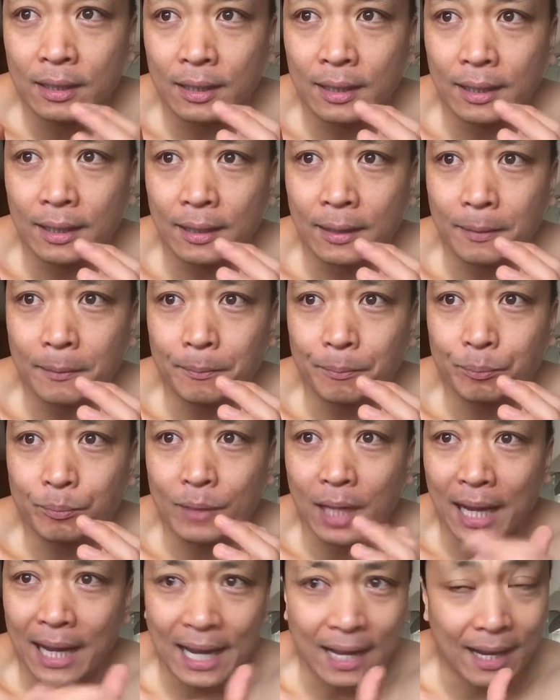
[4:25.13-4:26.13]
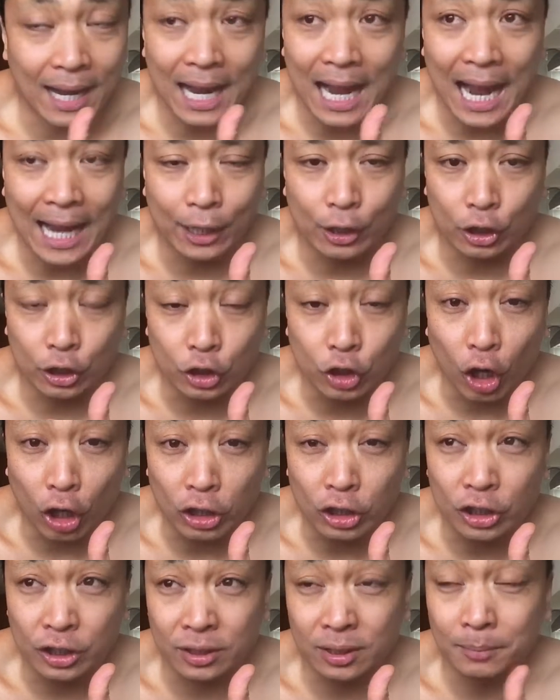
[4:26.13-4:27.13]
um, I, I hire a
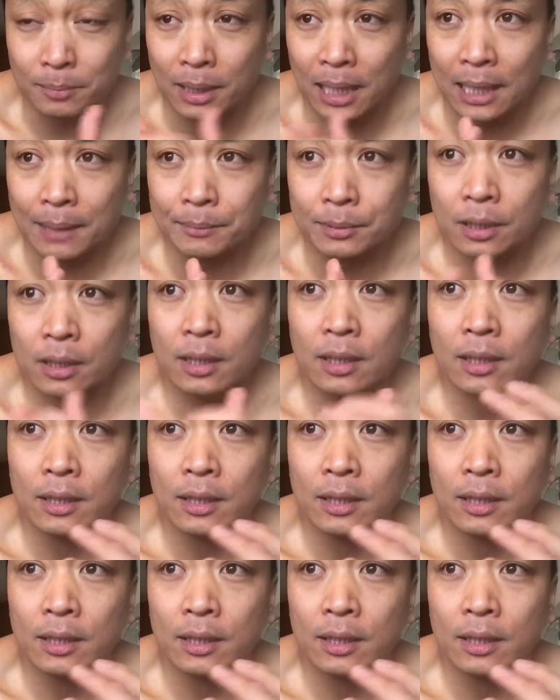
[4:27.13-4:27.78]
gardener sometimes